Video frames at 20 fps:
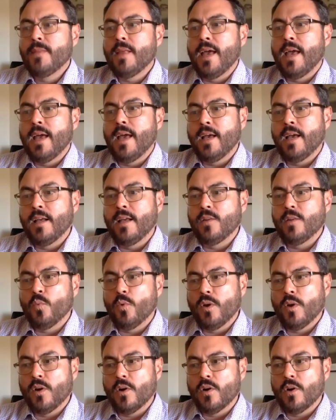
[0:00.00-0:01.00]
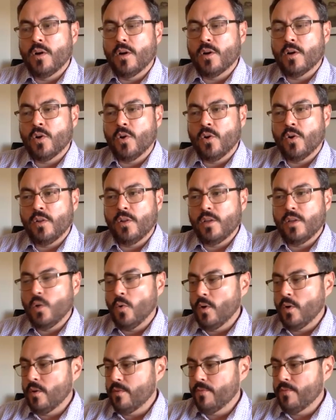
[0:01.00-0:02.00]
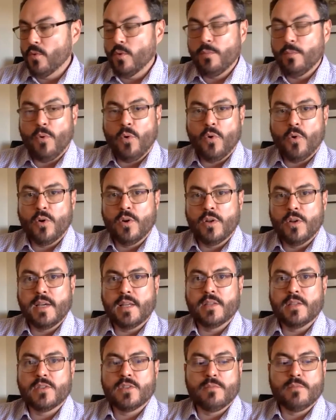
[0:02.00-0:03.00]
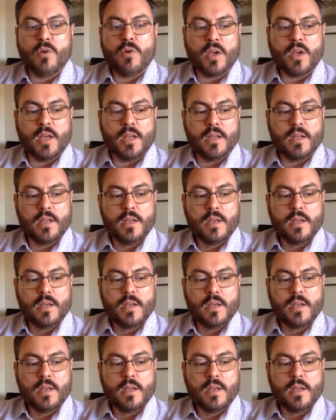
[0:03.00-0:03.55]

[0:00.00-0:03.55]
and we're currently going full bore to take this to market.